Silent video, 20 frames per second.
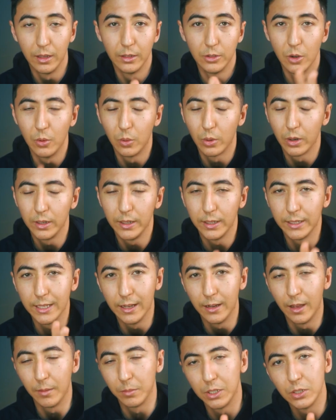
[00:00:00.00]
And don't worry,
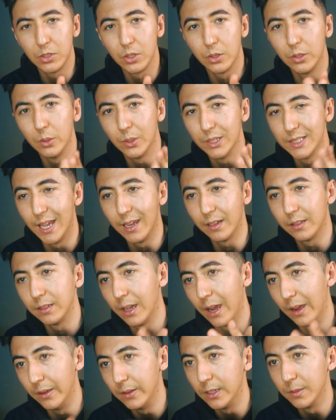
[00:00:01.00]
again, I'm going to show you exactly
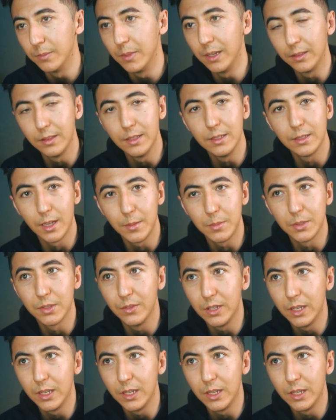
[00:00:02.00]
how you can make these types of